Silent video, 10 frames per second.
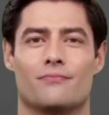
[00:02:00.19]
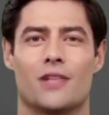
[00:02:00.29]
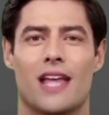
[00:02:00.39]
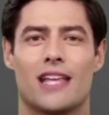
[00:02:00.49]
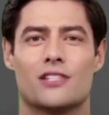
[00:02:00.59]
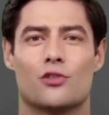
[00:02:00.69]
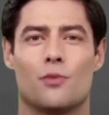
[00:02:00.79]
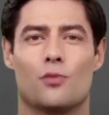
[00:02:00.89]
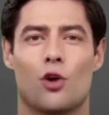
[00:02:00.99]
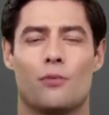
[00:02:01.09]
The Heat are a
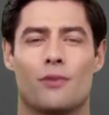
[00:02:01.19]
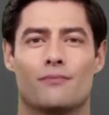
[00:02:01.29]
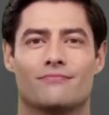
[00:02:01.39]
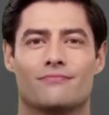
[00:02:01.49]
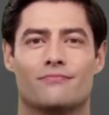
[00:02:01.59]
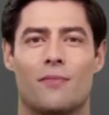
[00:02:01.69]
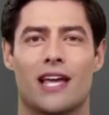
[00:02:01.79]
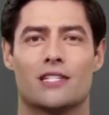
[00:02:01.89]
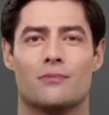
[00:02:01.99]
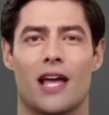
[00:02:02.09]
problem.
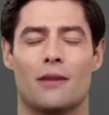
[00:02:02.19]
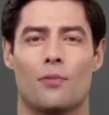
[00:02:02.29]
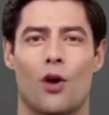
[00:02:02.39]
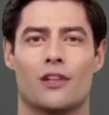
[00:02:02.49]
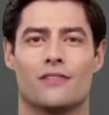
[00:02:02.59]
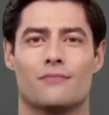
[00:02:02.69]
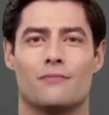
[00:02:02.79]
That's game 1.